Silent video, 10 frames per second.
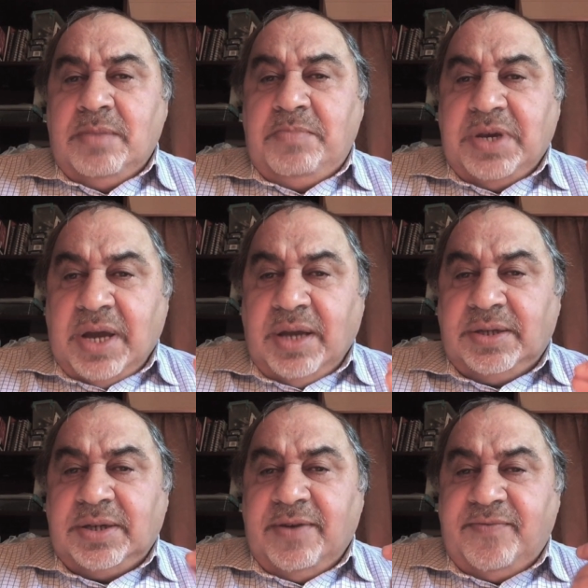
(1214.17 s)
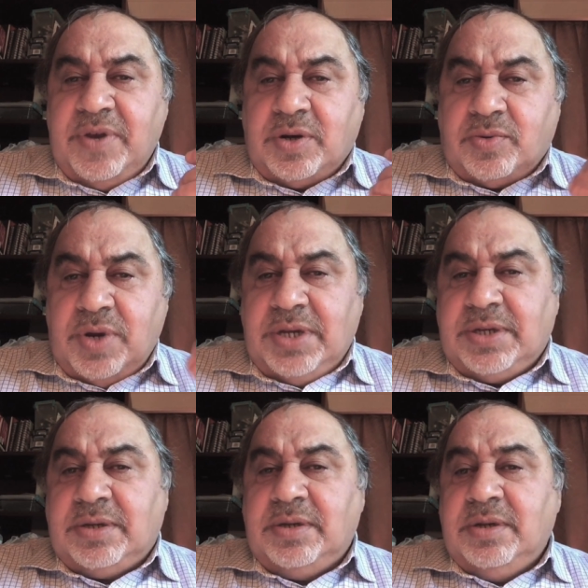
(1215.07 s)
because of
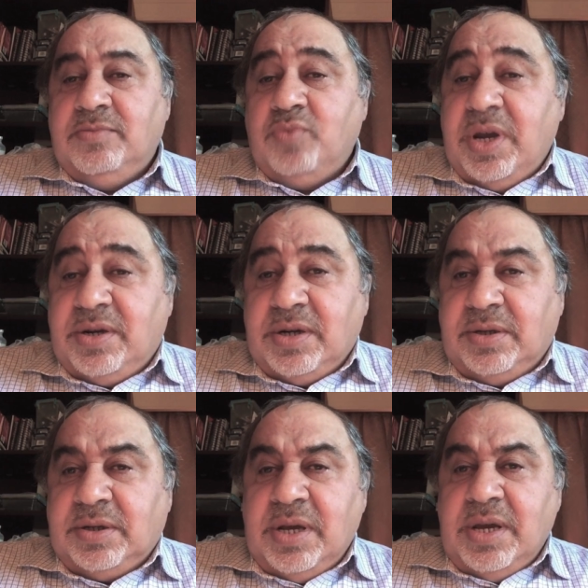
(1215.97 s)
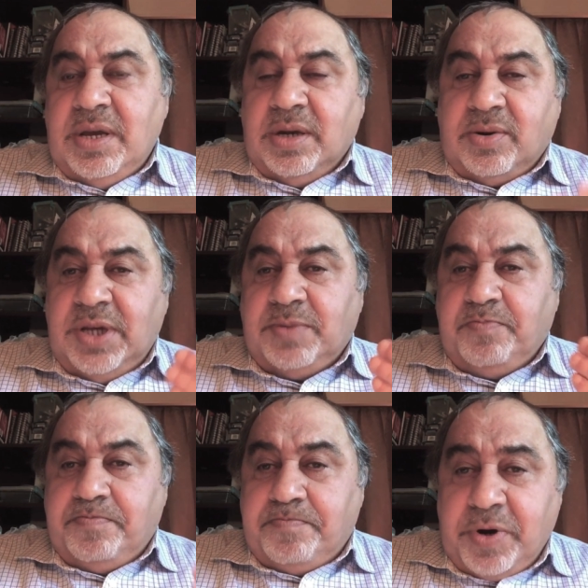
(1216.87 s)
increased wages, increased
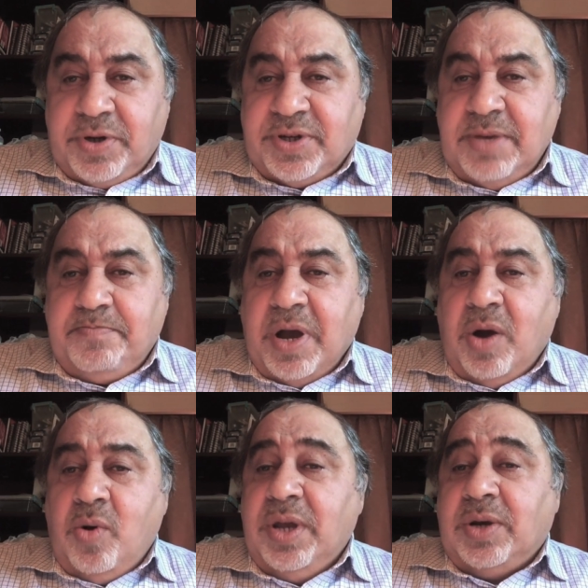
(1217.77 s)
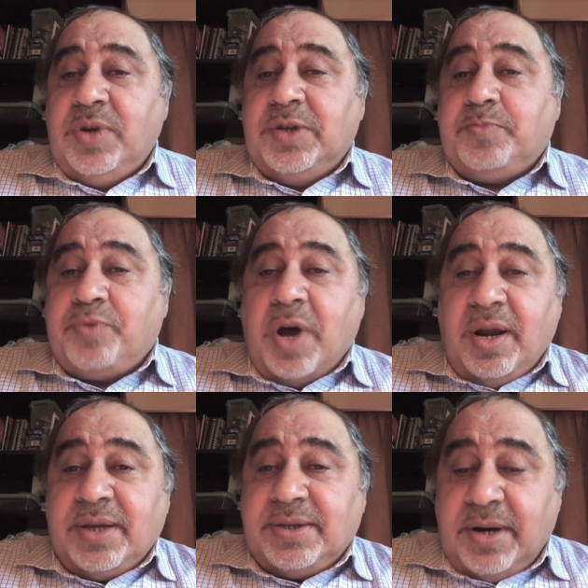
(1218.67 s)
purchasing power, increased
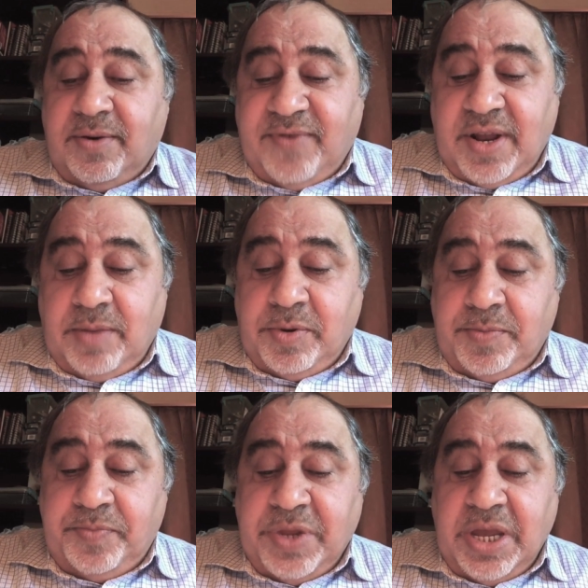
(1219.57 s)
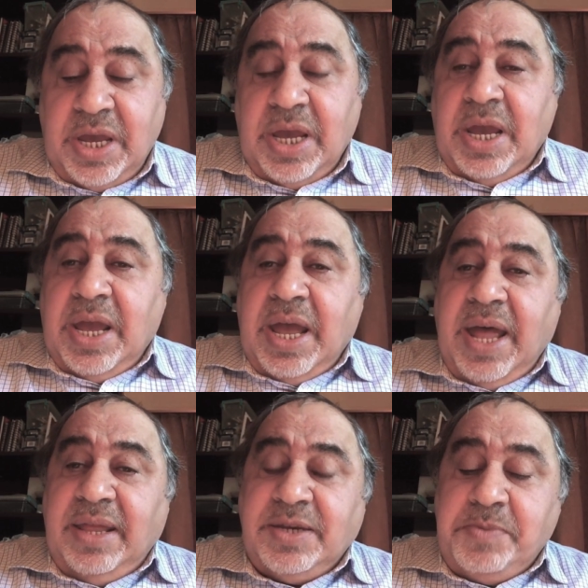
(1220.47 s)
products that are available.
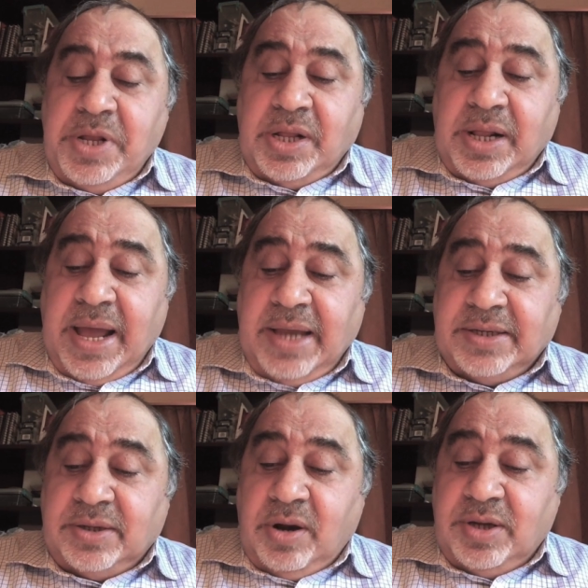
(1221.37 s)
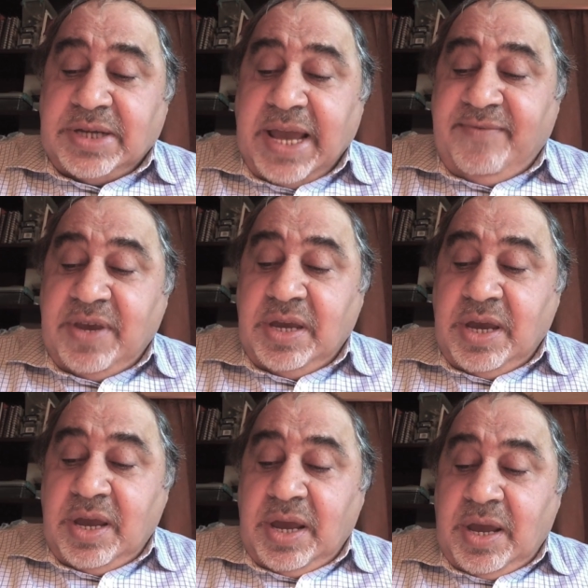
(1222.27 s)
And this middle class starts having
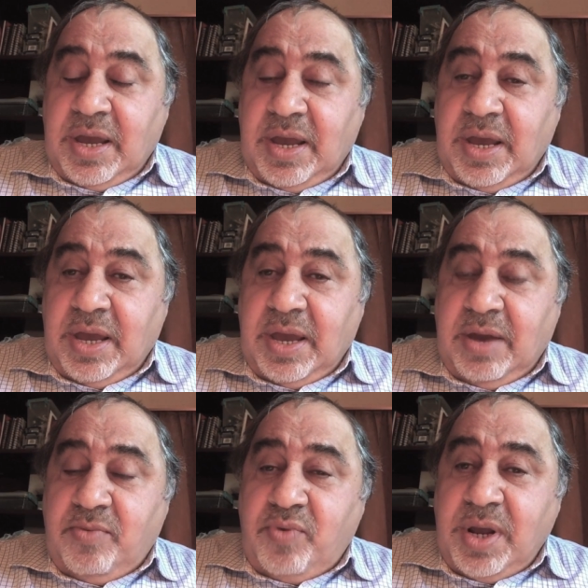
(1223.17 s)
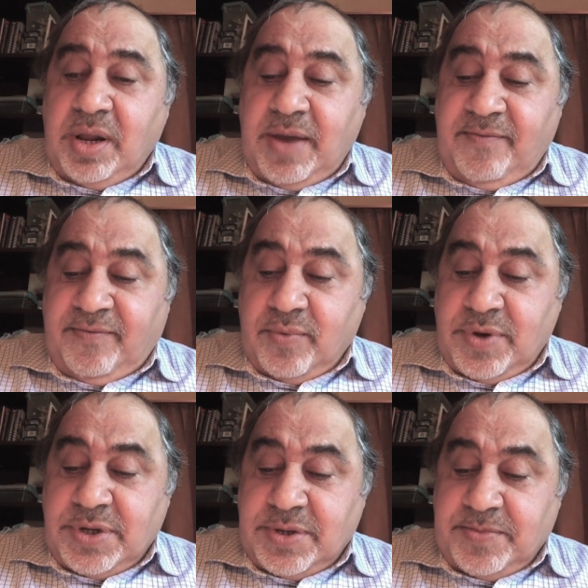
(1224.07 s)
a real
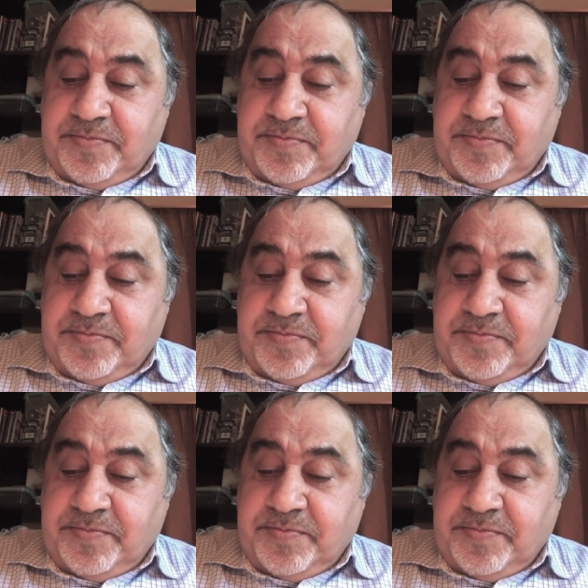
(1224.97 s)
influence,